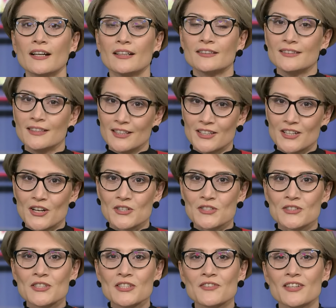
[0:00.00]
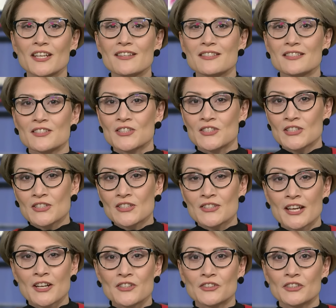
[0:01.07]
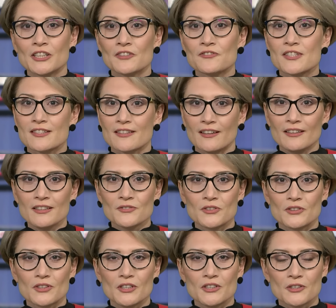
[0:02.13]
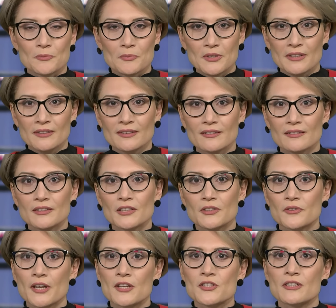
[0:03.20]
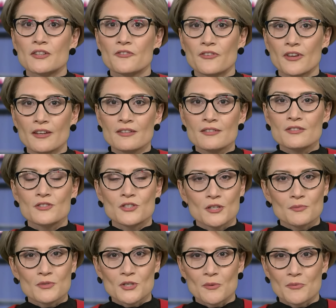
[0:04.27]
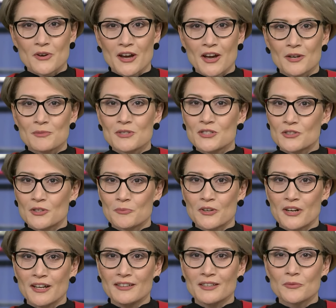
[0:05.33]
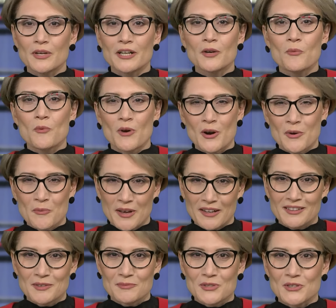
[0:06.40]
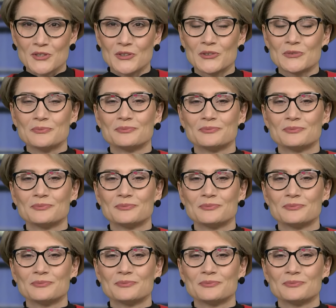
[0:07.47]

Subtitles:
Today, our exclusive guest is Assistant Secretary of State for European and Eurasian Affairs, James O'Brien. Mr. O'Brien, a very warm welcome to you.